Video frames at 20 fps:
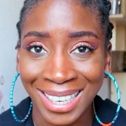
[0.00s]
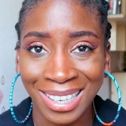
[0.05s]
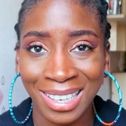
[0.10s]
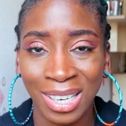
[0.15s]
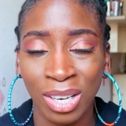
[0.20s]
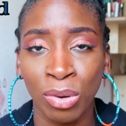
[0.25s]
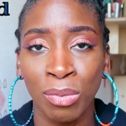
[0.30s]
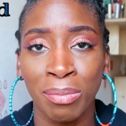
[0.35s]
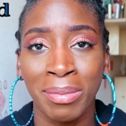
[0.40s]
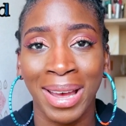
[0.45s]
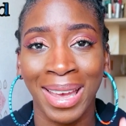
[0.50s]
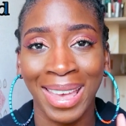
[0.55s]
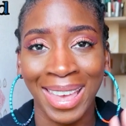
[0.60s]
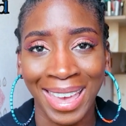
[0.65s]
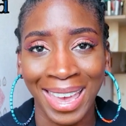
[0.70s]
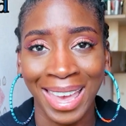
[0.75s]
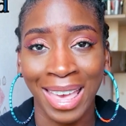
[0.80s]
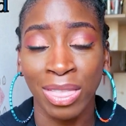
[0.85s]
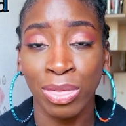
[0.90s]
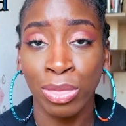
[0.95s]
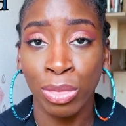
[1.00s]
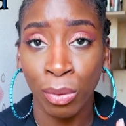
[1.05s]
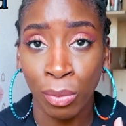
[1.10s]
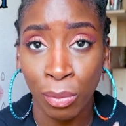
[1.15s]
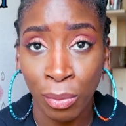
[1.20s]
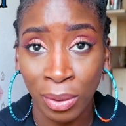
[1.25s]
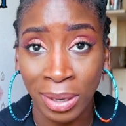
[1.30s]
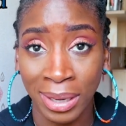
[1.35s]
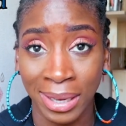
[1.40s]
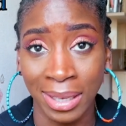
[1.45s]
detangle my hair
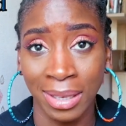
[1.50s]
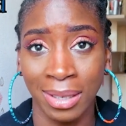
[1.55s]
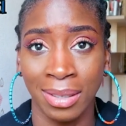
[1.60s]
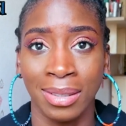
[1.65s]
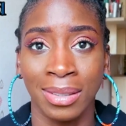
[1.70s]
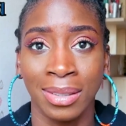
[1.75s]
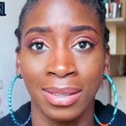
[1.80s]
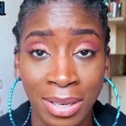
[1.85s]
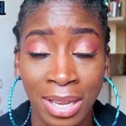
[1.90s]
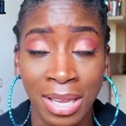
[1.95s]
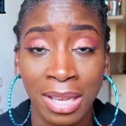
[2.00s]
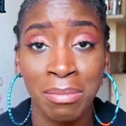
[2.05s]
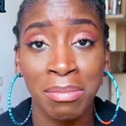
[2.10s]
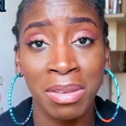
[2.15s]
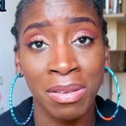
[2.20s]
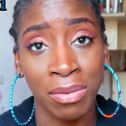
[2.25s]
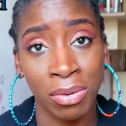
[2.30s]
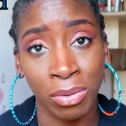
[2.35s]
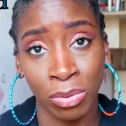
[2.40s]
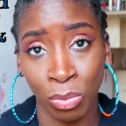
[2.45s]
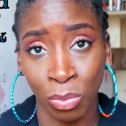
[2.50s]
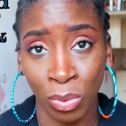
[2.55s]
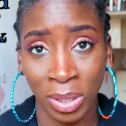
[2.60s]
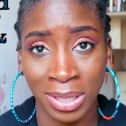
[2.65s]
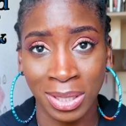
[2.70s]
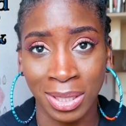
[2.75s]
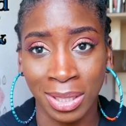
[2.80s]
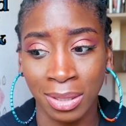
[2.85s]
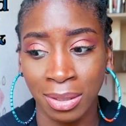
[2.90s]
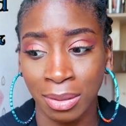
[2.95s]
thoroughly the day before the
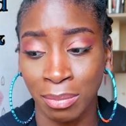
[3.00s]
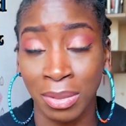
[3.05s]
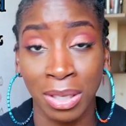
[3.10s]
washing,